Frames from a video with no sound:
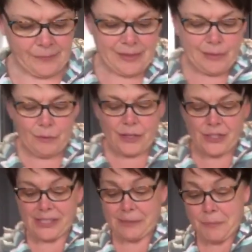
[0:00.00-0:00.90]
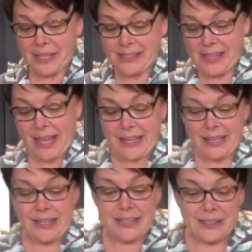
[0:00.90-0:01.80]
And I'll just mix that
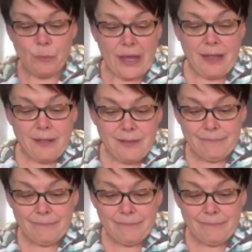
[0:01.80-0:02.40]
in as well.